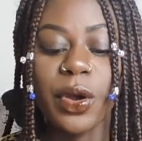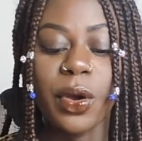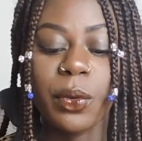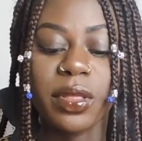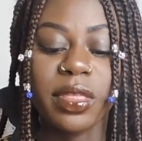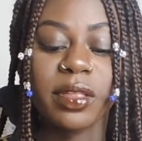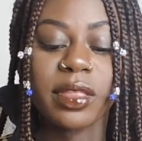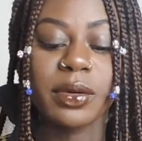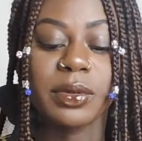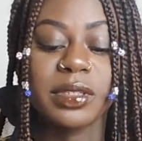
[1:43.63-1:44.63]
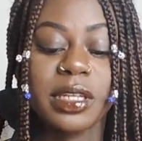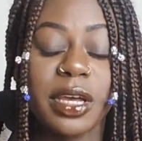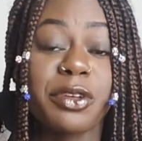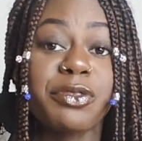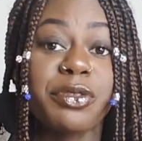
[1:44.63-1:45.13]
whether that was
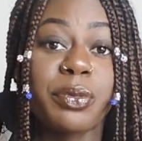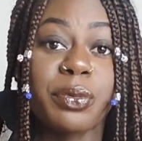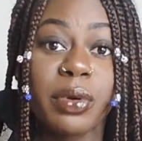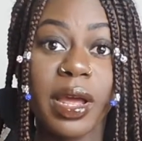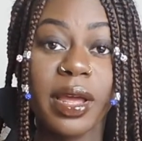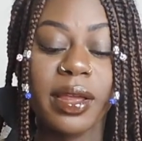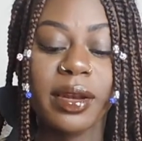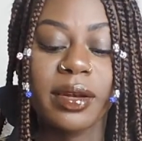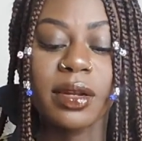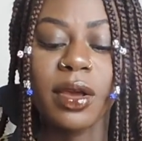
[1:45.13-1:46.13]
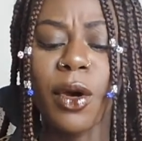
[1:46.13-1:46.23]
a friend,